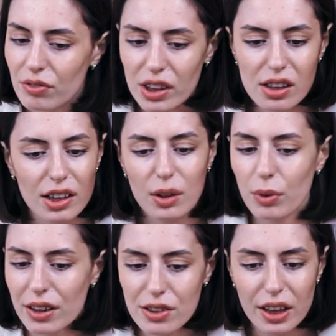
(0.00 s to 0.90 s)
Risky.
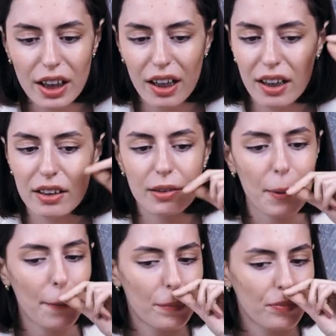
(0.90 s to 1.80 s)
Once again,
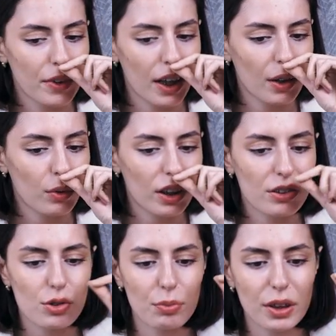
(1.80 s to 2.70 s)
I
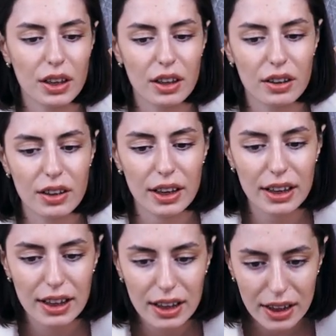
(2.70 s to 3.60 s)
wanted to be the
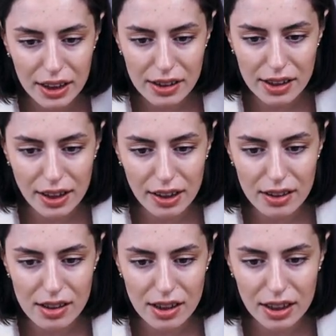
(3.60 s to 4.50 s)

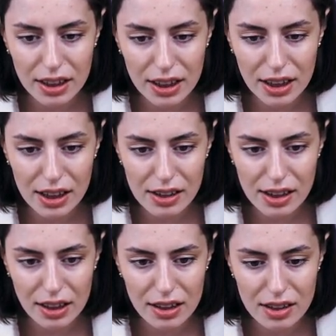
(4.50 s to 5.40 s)
easiest,
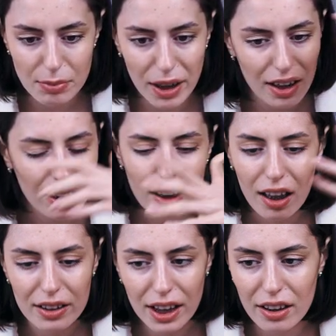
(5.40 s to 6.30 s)
but
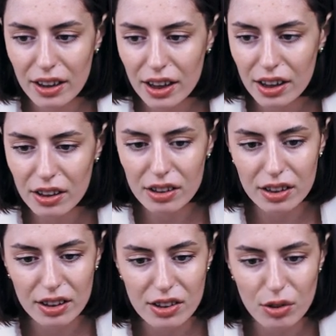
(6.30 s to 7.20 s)
Alligator
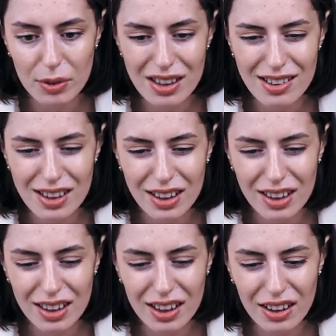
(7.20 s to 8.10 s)
here, as you may
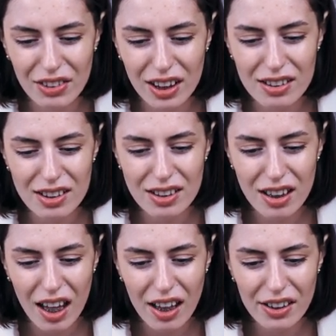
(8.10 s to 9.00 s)
see, giving us
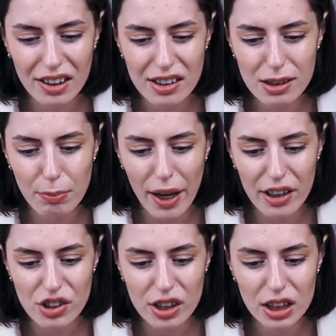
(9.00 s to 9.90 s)
nothing
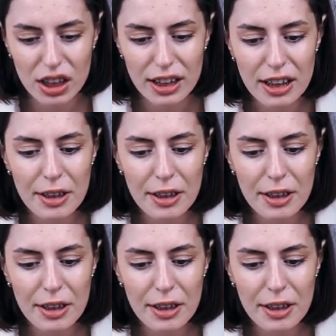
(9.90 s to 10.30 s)
especially.